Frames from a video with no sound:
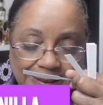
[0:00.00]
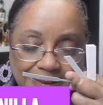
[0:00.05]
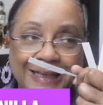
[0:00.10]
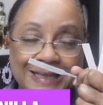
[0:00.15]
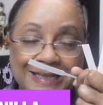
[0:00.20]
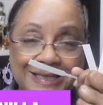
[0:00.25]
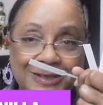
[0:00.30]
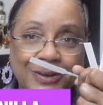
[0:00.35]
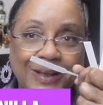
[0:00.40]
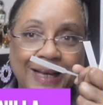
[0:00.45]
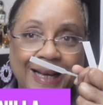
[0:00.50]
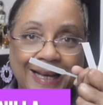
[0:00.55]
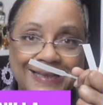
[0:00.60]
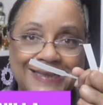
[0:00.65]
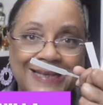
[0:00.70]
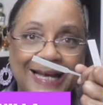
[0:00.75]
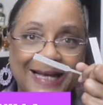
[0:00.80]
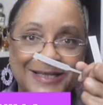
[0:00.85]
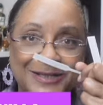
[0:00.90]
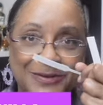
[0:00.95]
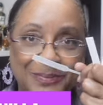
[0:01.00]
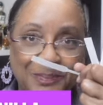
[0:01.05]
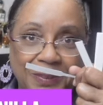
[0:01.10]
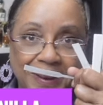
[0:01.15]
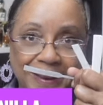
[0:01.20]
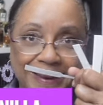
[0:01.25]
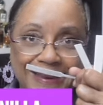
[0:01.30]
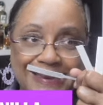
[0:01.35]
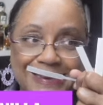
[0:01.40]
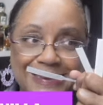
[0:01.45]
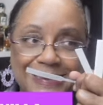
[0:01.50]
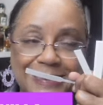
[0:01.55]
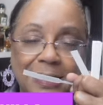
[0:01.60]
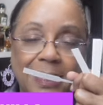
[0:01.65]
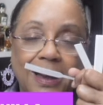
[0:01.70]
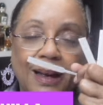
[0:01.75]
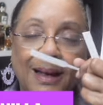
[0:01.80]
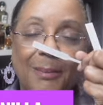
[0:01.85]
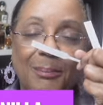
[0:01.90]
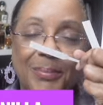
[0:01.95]
It still has that spice,
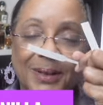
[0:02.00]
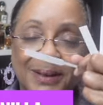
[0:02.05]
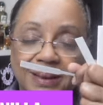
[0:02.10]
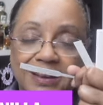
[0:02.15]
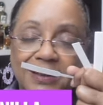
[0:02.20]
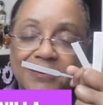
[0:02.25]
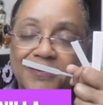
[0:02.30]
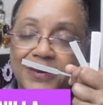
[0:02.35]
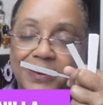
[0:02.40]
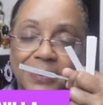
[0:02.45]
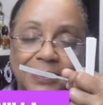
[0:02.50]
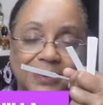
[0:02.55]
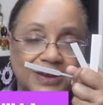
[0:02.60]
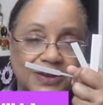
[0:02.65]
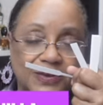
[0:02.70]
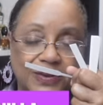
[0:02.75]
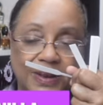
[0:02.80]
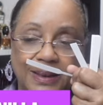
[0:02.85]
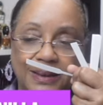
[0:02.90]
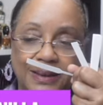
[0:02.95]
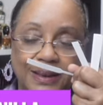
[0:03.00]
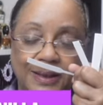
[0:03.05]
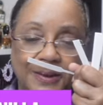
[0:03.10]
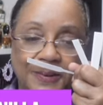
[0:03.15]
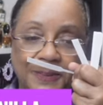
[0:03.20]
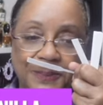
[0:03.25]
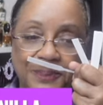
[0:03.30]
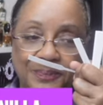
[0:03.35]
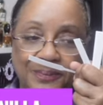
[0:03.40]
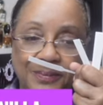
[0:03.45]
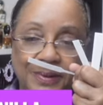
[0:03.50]
but then the vanilla is right there.